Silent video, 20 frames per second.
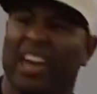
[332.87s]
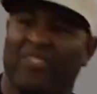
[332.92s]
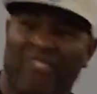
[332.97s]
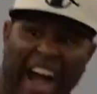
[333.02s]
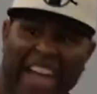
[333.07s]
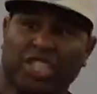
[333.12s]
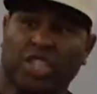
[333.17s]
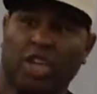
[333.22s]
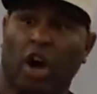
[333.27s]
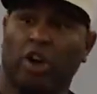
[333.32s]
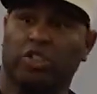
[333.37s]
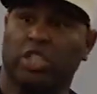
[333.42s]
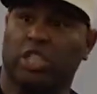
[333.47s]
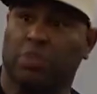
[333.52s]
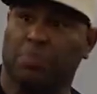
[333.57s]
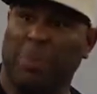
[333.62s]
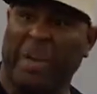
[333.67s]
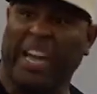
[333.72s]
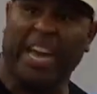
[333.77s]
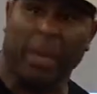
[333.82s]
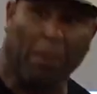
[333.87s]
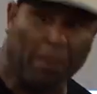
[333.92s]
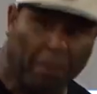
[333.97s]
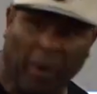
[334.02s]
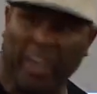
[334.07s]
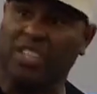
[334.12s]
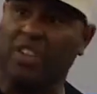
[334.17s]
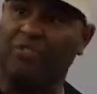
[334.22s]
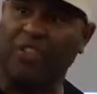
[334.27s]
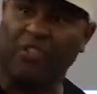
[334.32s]
If I chose to speak at a
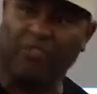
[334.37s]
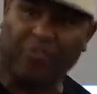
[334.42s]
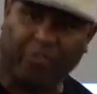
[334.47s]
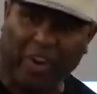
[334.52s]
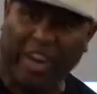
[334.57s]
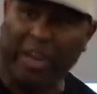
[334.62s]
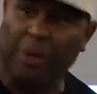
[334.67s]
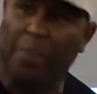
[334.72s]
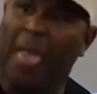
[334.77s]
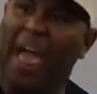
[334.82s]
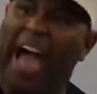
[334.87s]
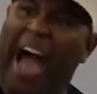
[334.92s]
prison for free,